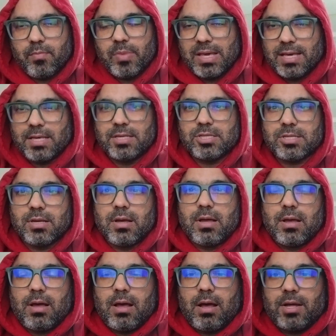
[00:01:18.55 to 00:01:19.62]
because
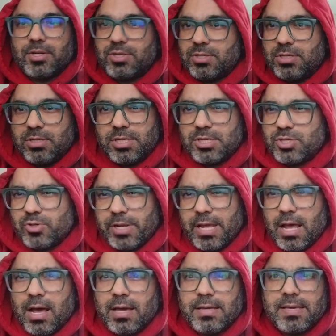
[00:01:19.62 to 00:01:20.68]
just
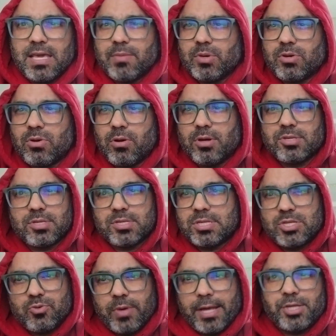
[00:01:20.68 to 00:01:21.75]
today I came across a
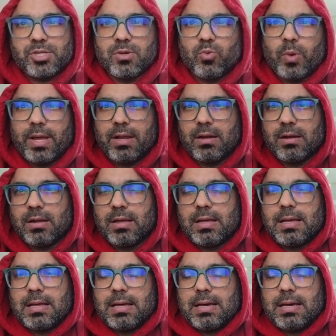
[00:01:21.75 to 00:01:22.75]
situation wherein